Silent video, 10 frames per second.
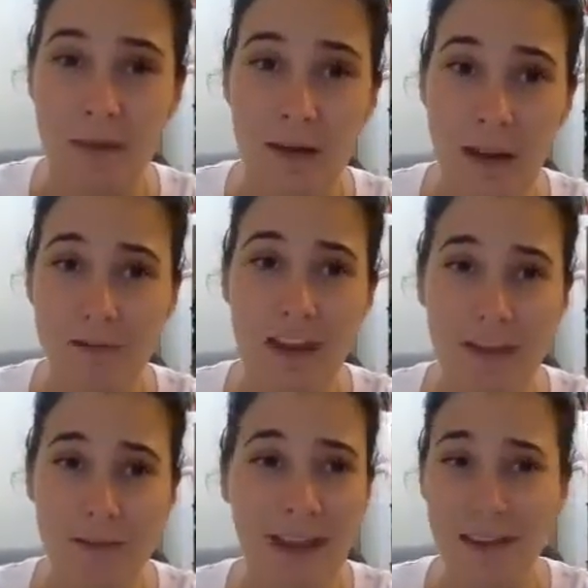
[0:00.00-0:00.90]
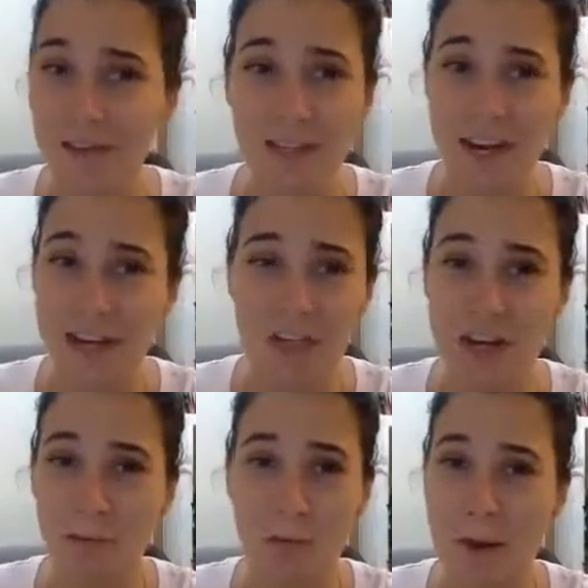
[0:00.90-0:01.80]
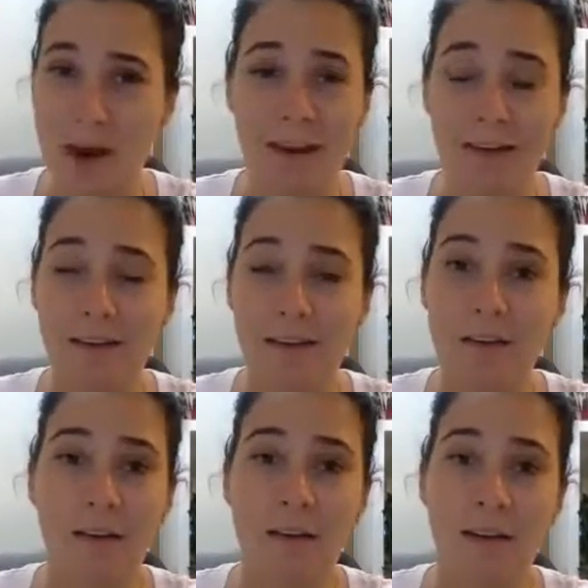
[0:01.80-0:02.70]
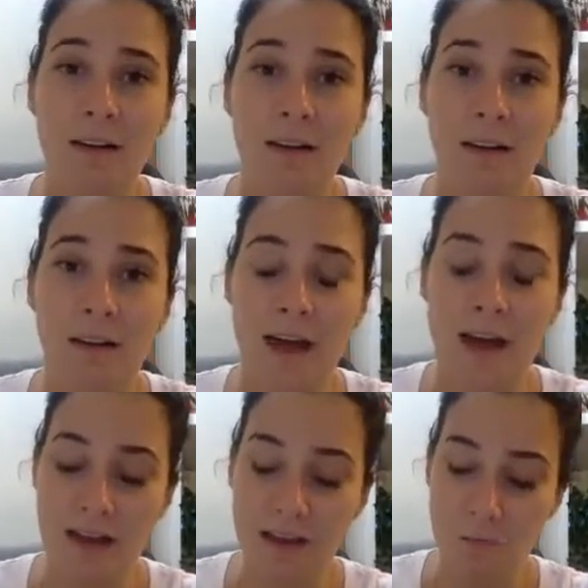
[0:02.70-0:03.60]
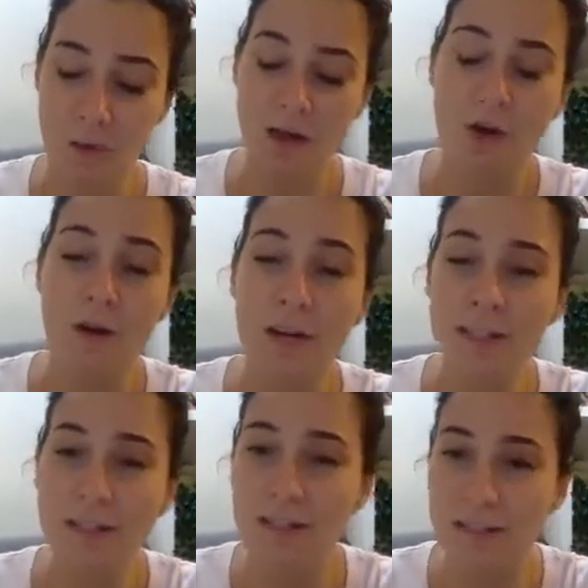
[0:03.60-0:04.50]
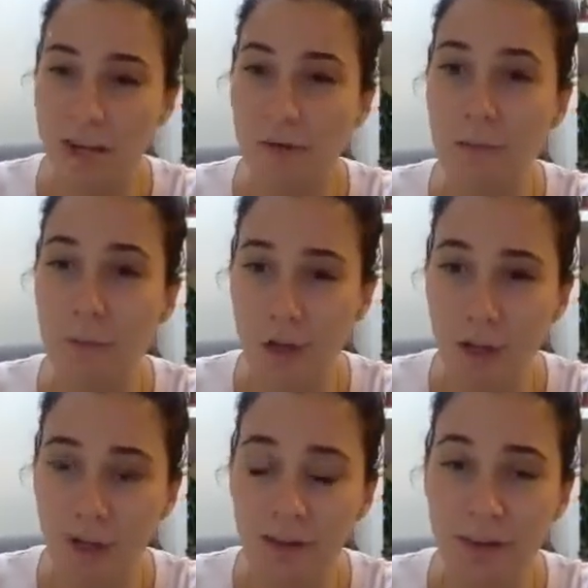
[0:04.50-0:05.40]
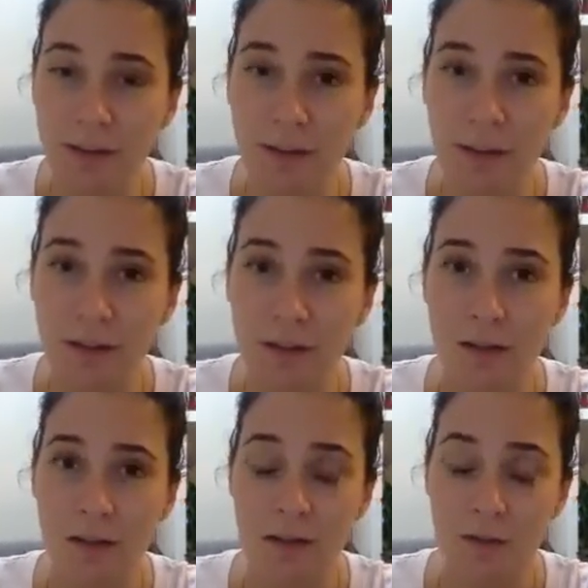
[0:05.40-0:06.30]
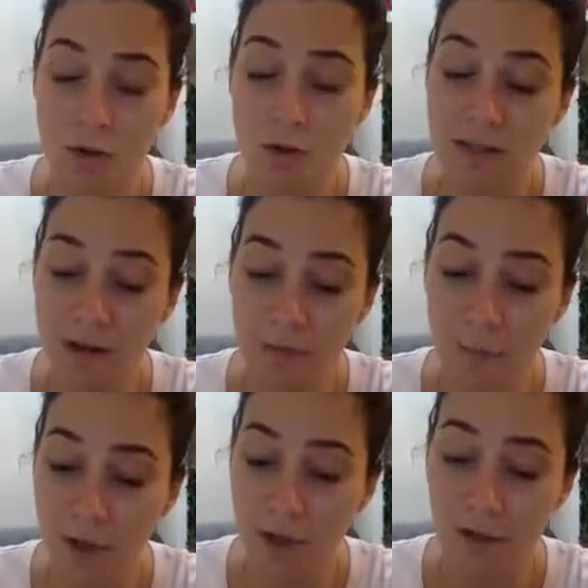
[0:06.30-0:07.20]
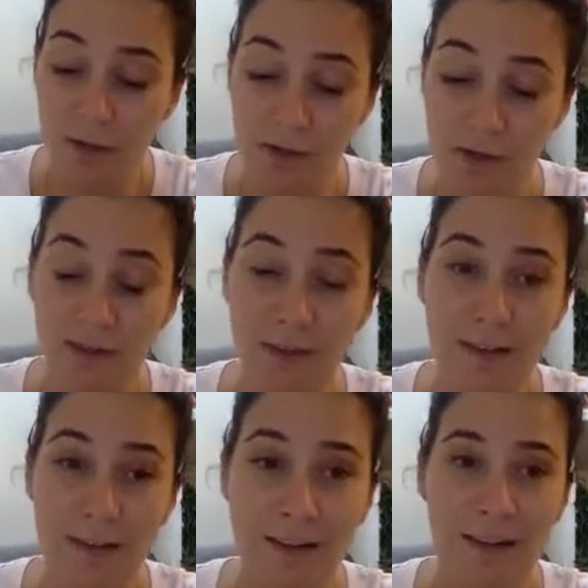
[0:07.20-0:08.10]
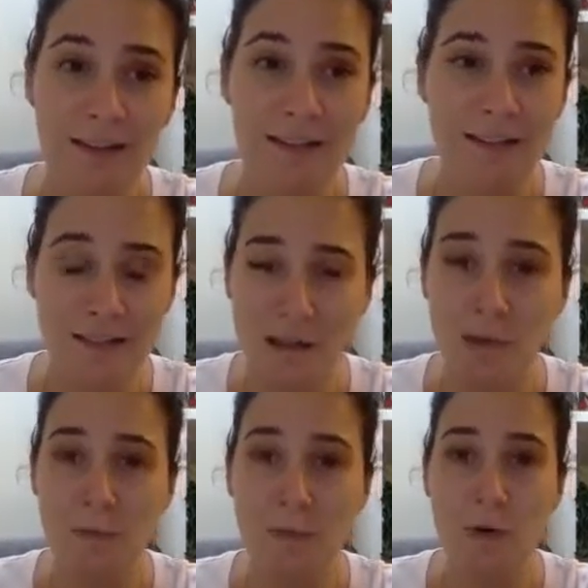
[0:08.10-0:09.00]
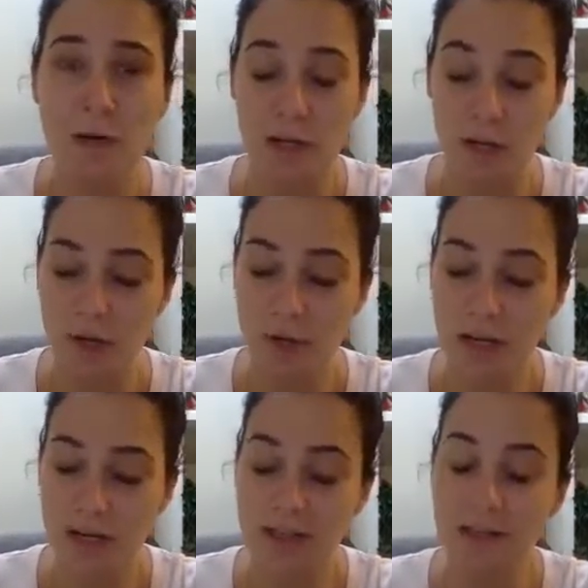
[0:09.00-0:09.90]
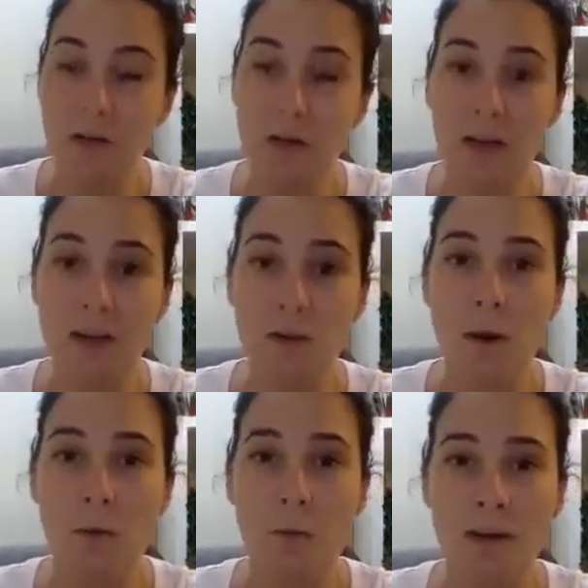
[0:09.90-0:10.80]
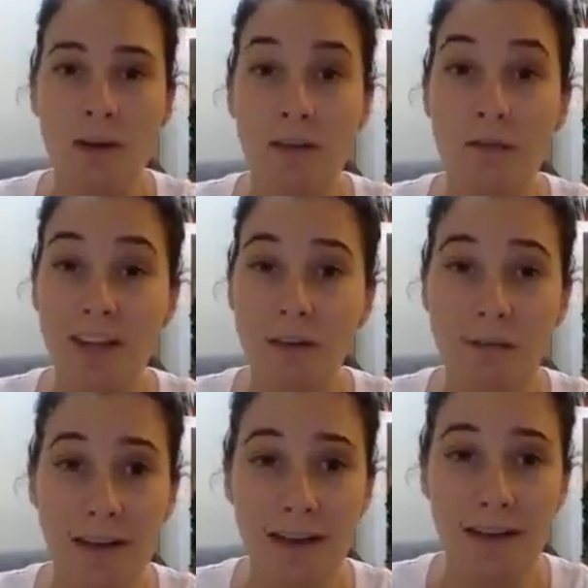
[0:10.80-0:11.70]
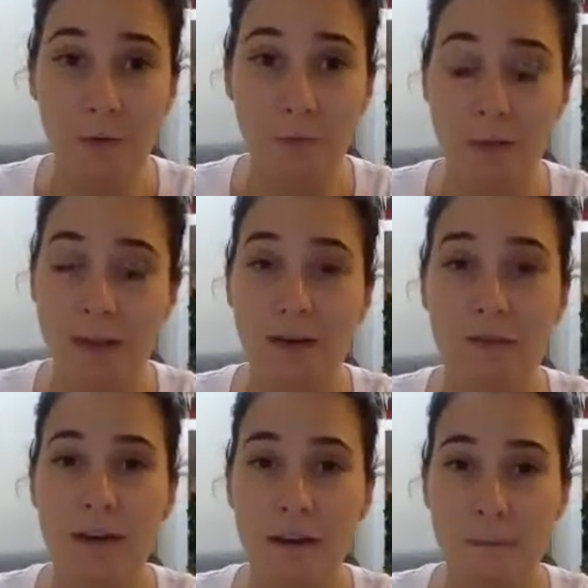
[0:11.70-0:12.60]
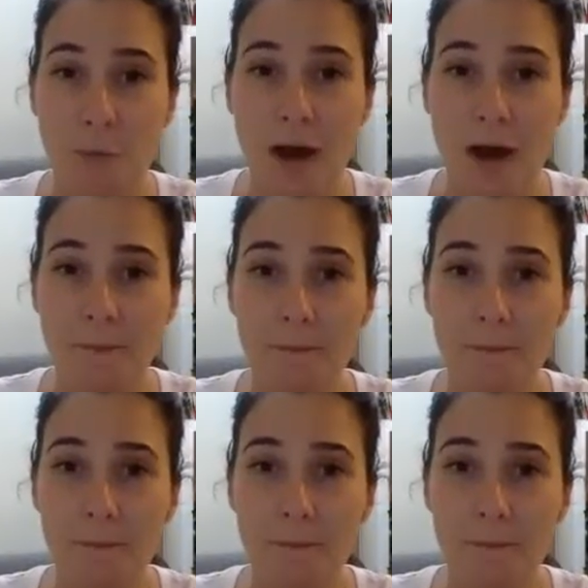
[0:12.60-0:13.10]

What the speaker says: Never, ever, ever change number 1. Okay, we go into self-worth. Your self-worth is so important. You need to know that you are worthy of every little bit of number 1.